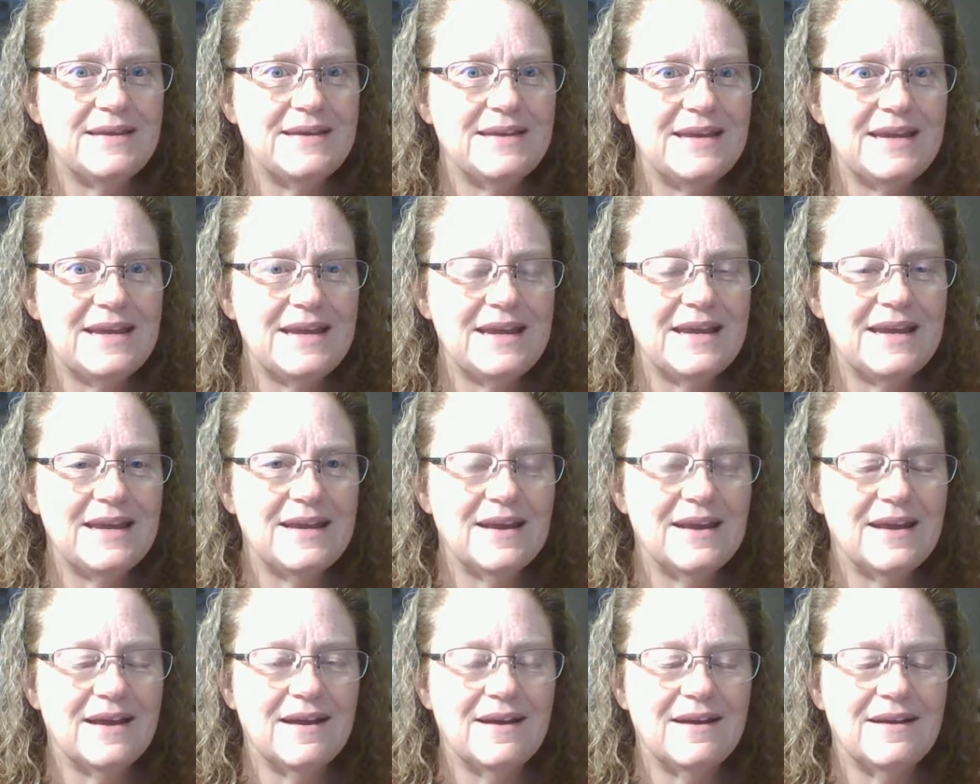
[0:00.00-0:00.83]

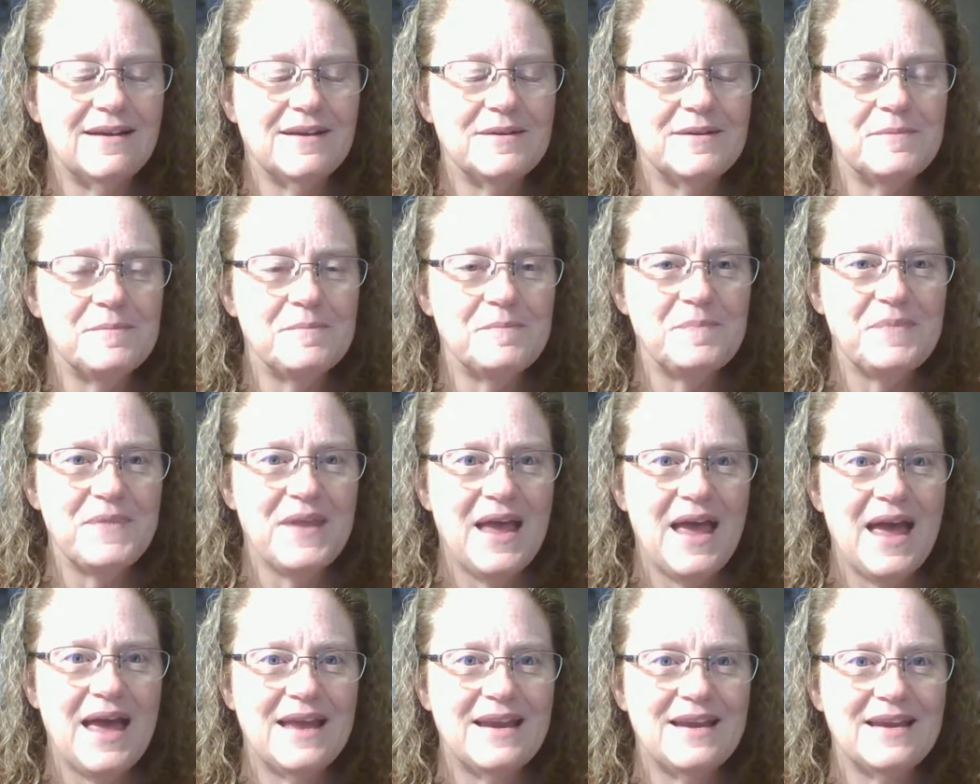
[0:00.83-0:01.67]
need
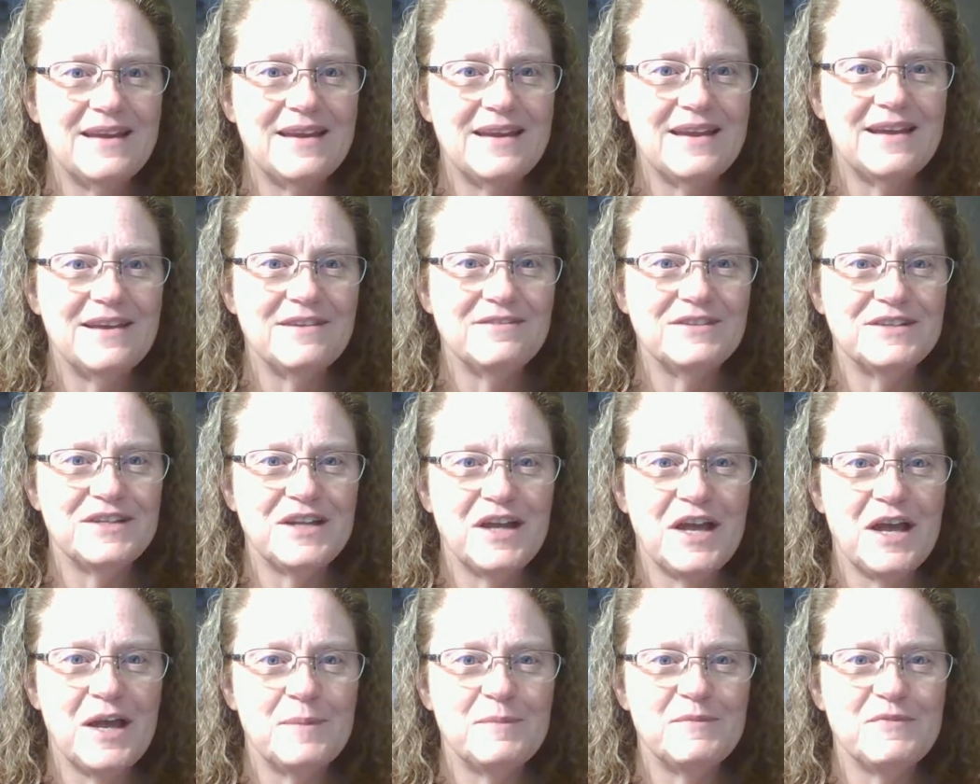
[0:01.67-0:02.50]
at any given
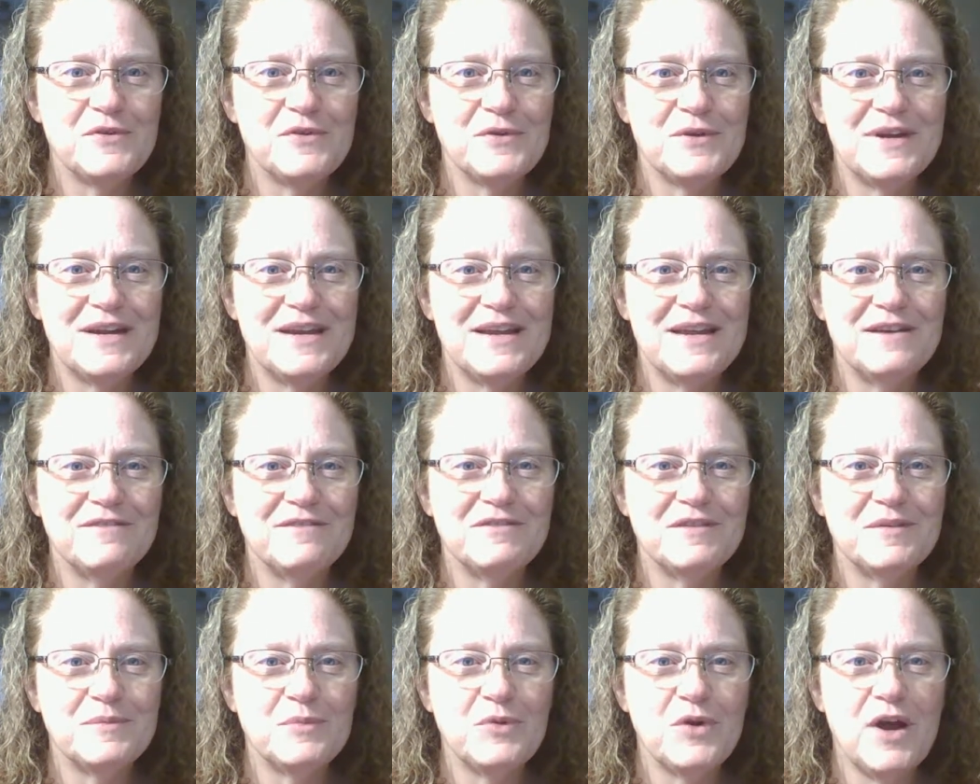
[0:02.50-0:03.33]
time for any
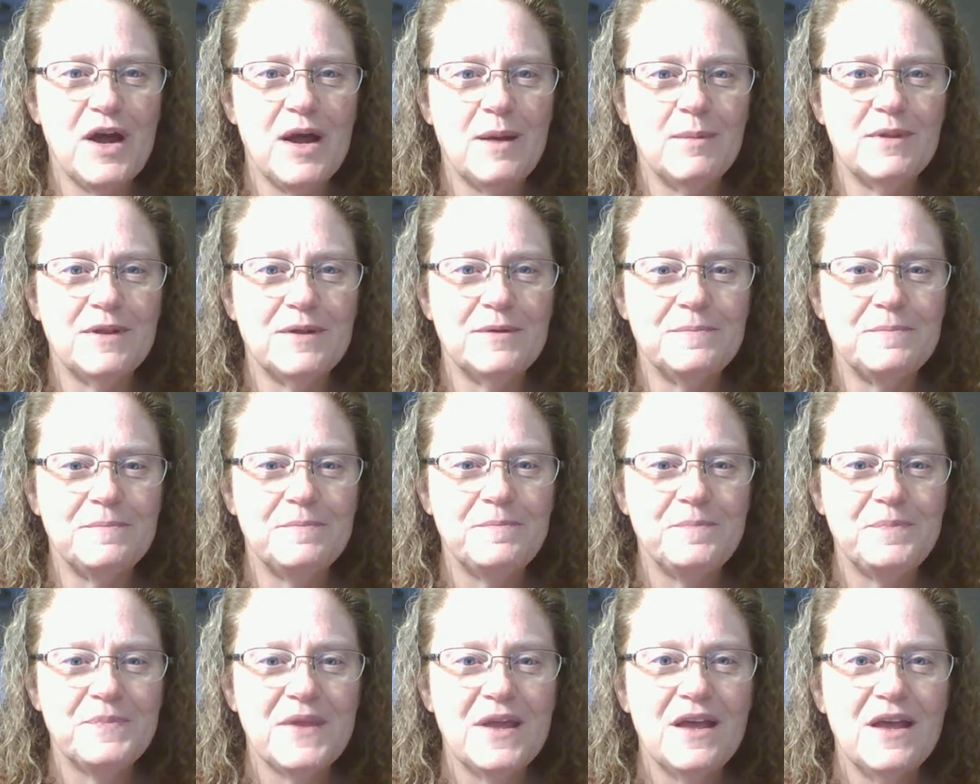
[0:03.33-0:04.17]
given problem.
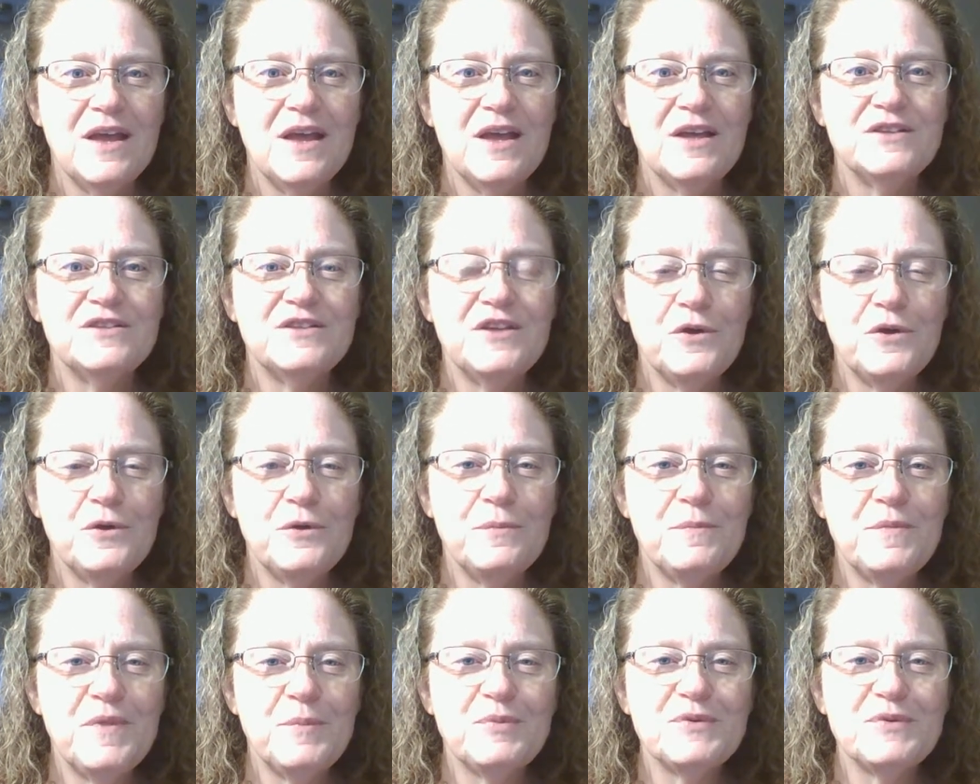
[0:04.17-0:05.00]
So
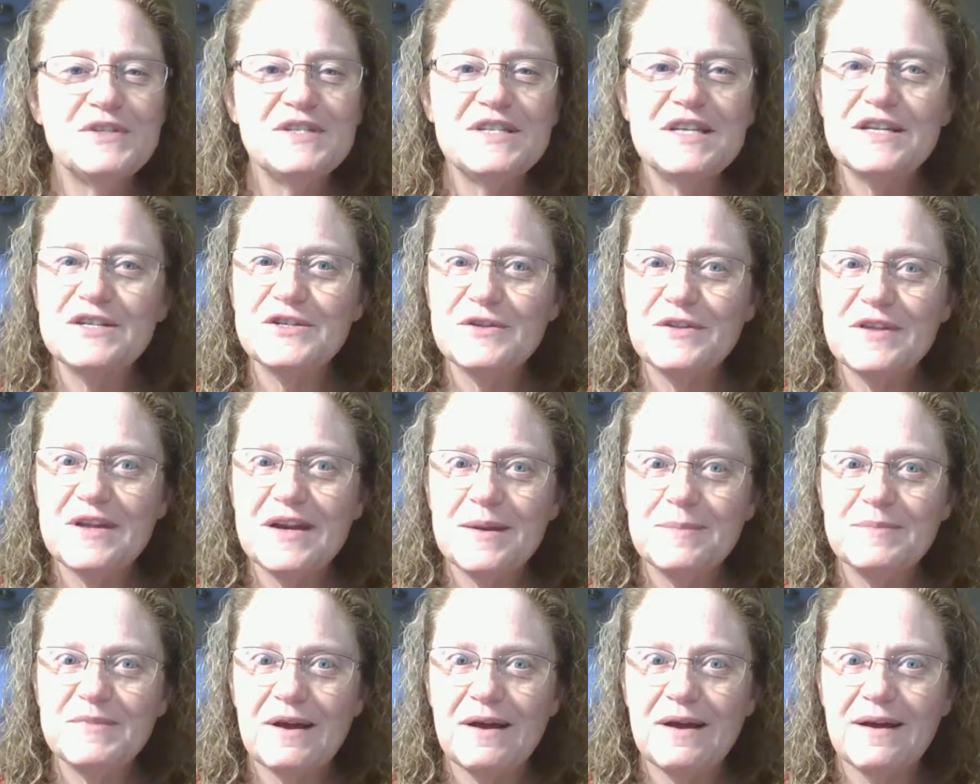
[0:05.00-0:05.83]
the procedure that
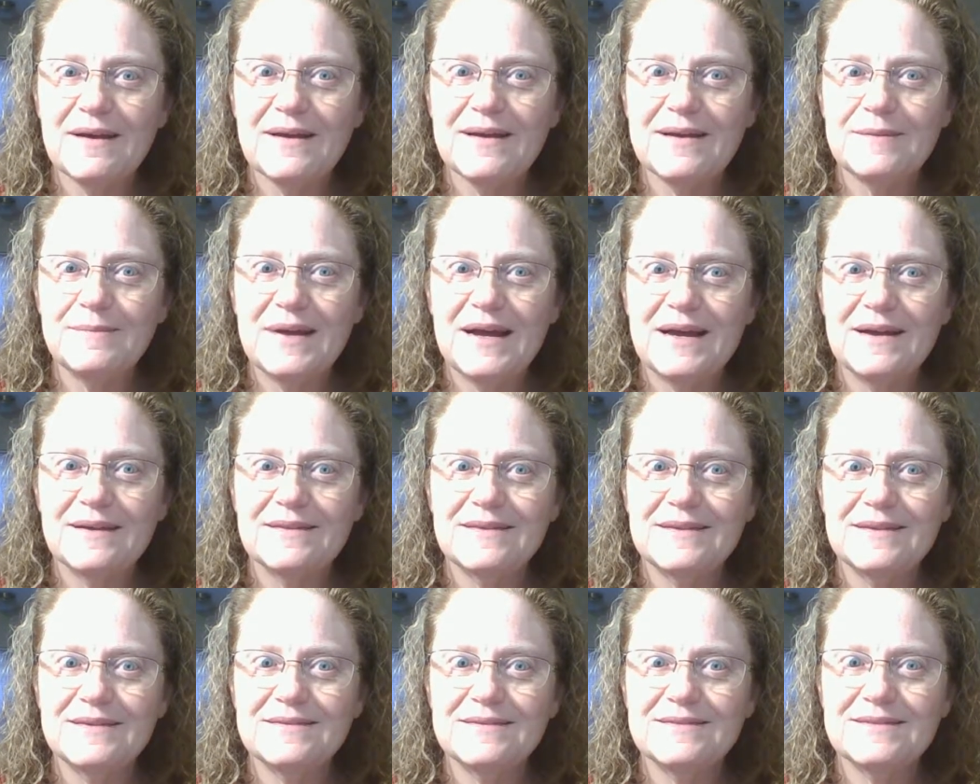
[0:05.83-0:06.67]
I'm talking about
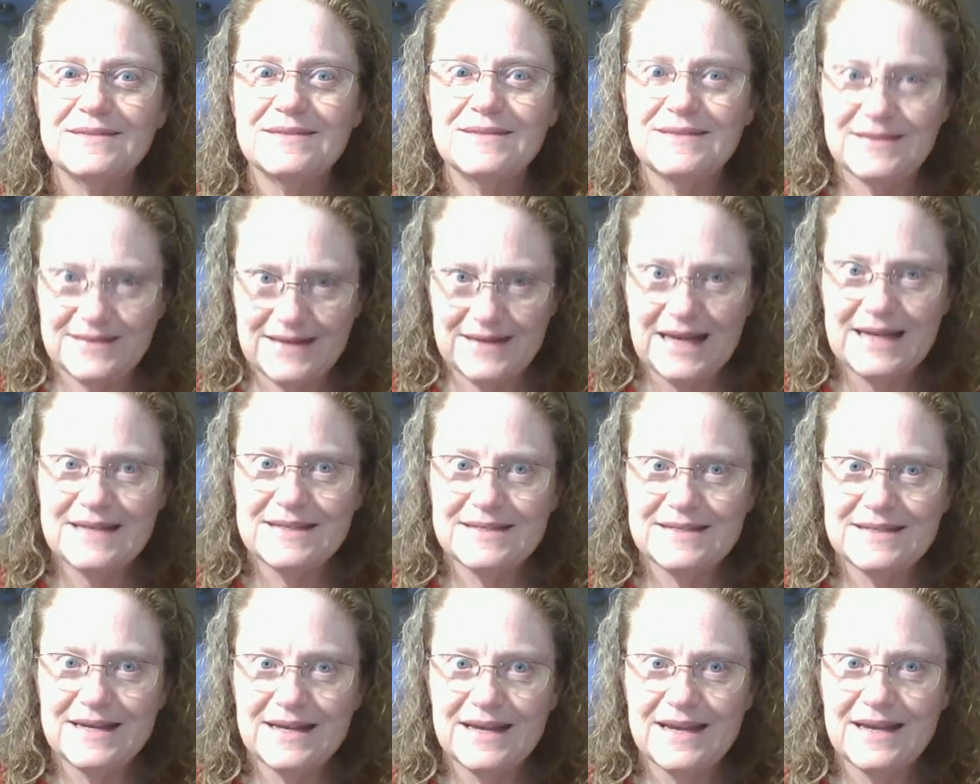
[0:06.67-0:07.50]
that
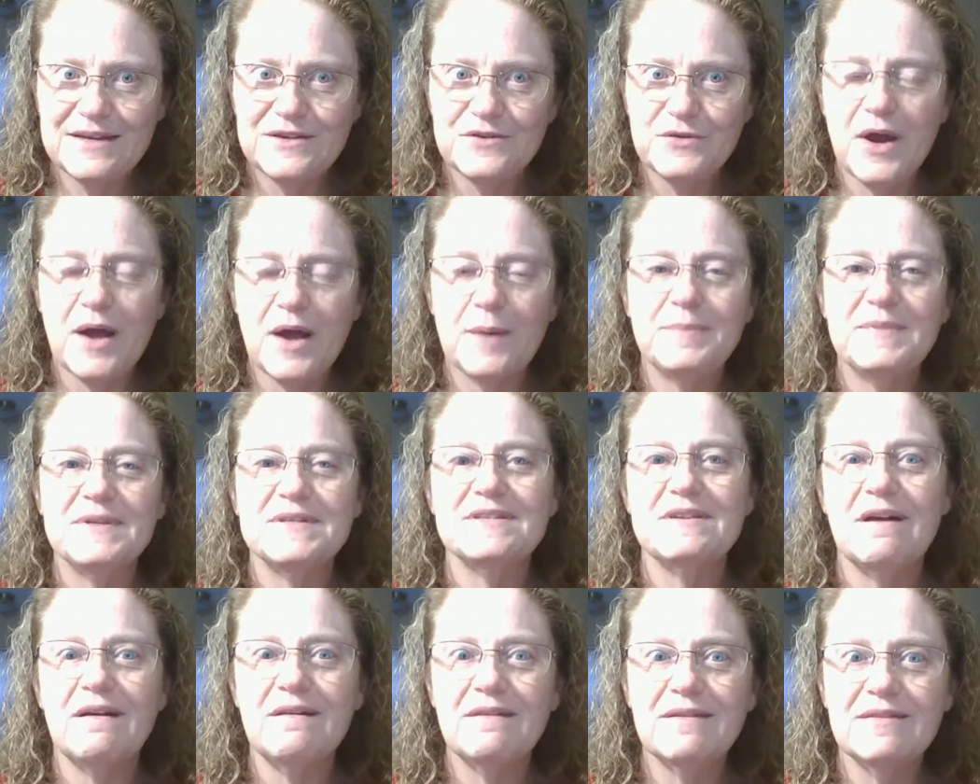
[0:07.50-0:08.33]
tends to get dropped is
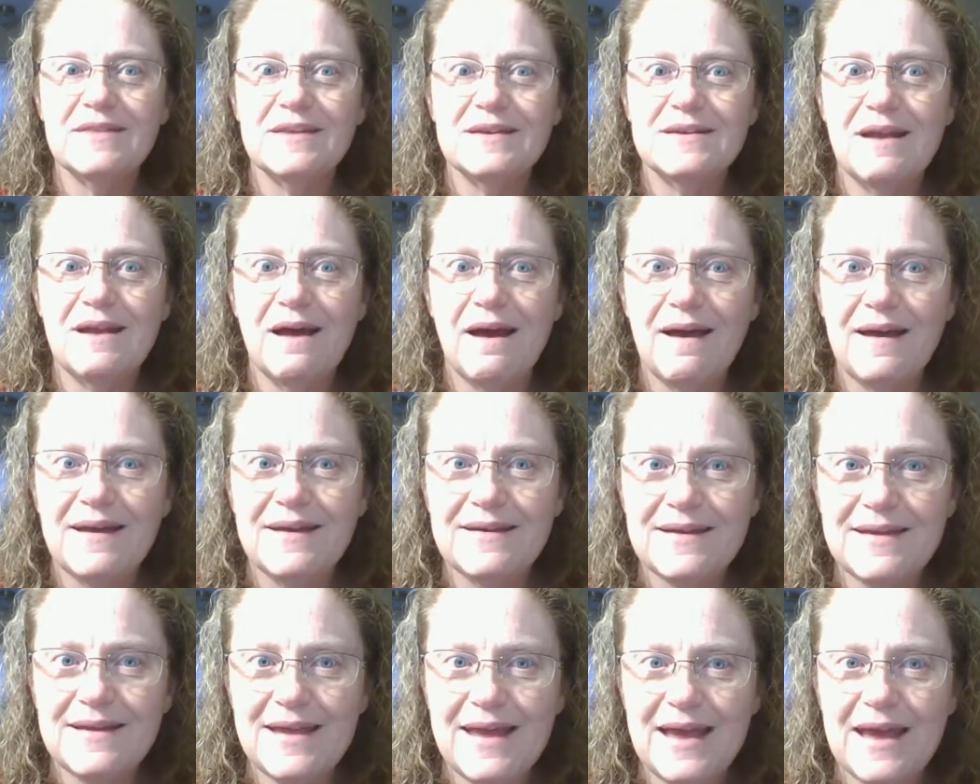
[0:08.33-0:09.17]
called the
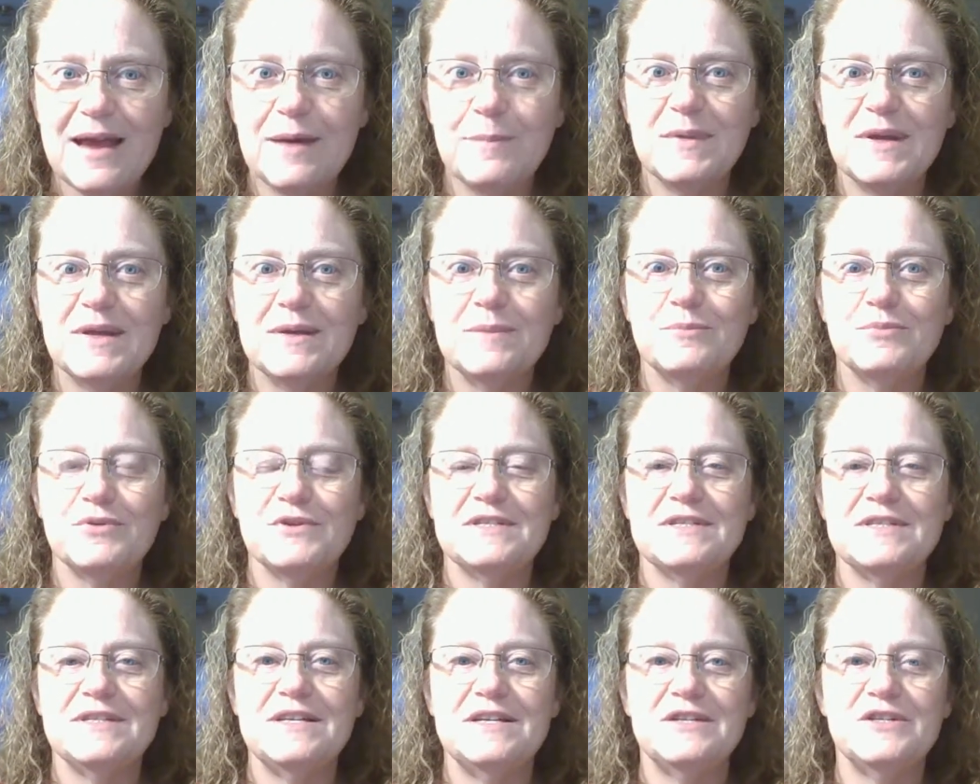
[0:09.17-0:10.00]
9 Gamut
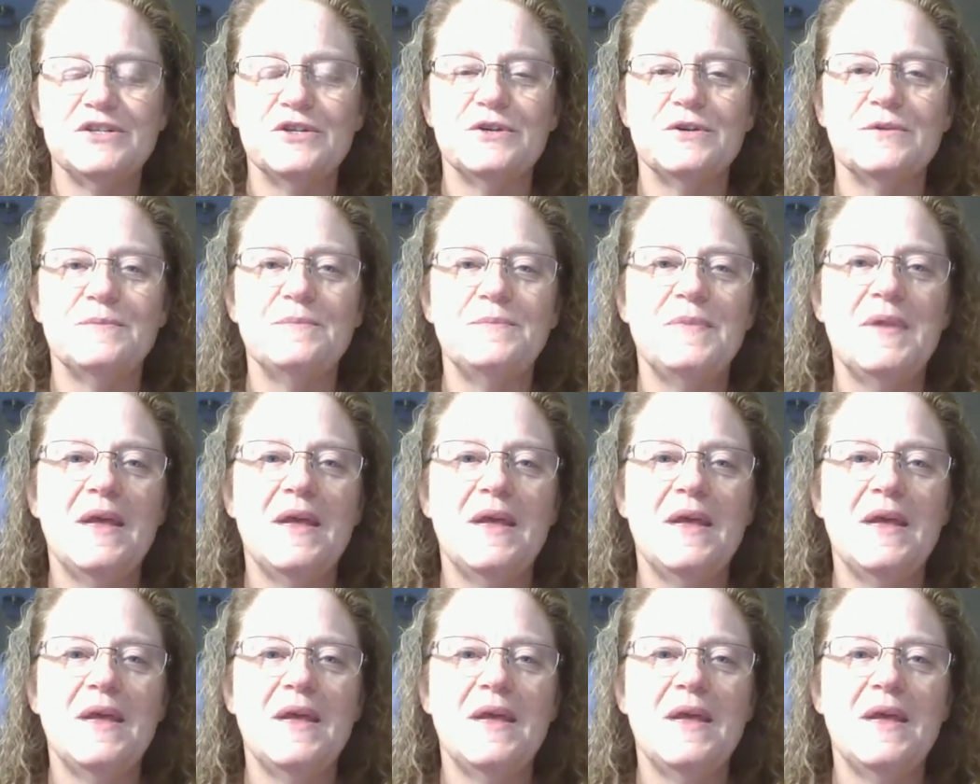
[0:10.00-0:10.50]
procedure.